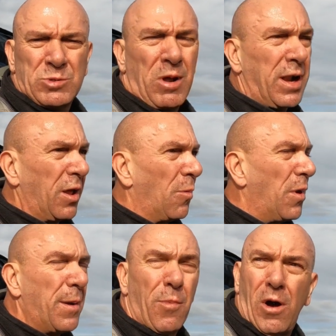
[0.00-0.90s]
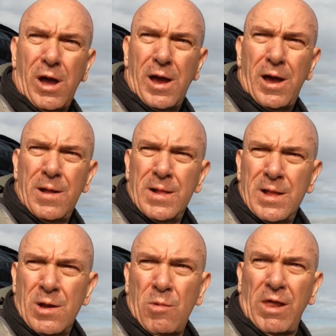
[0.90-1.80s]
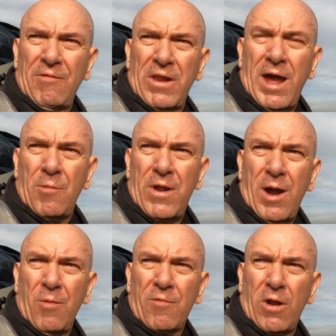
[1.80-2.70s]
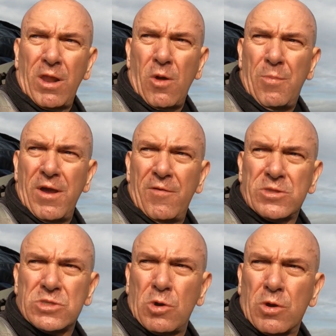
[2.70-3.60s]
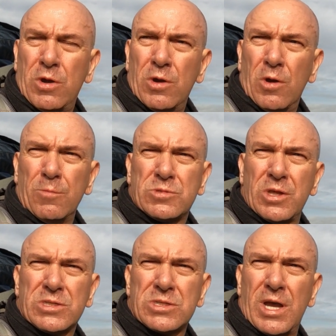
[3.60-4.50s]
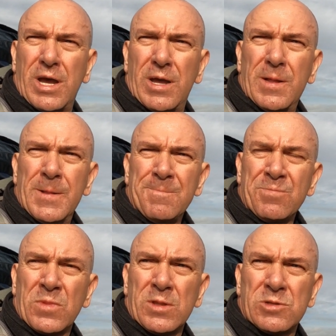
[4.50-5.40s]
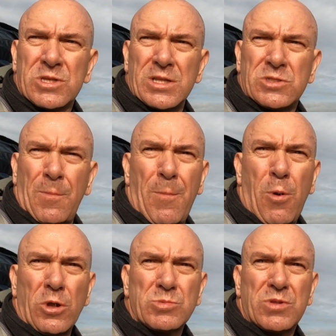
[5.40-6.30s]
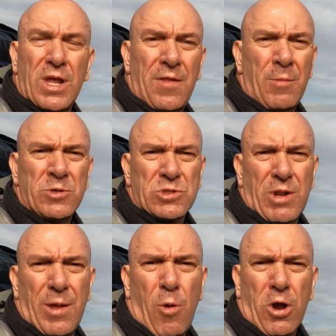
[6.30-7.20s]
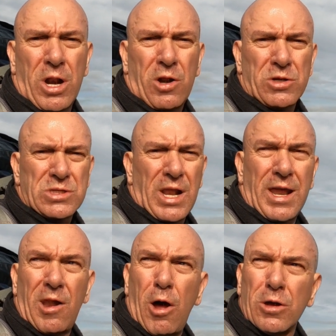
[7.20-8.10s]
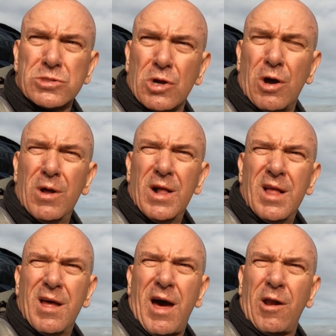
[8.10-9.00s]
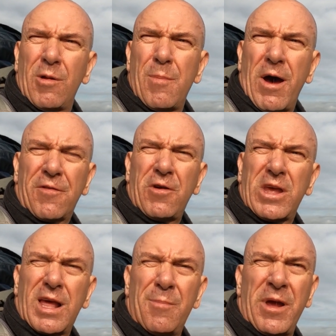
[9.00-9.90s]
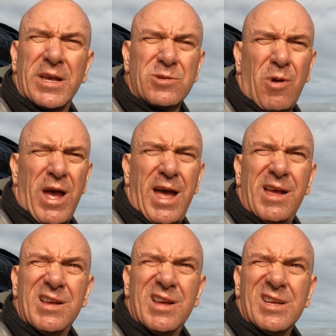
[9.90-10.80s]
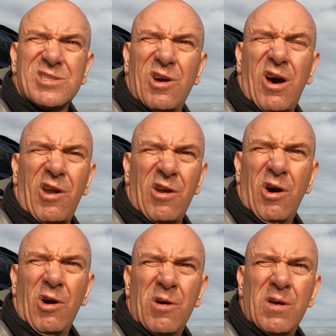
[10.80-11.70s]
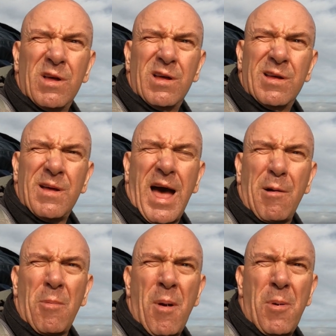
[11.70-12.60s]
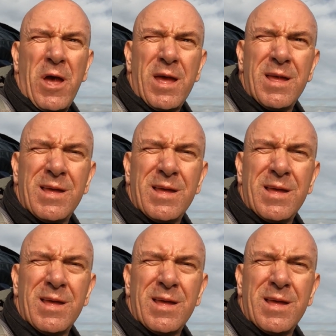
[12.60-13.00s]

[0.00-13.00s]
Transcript: sweating a little bit, but we're levelling out now. We've got a little bit of a tug up to this just to get to the top of Ballsworth Hill, and then we're just really walking across the Lad Law. So I don't know, we're about 3 kilometres away, so I don't know, hour maybe,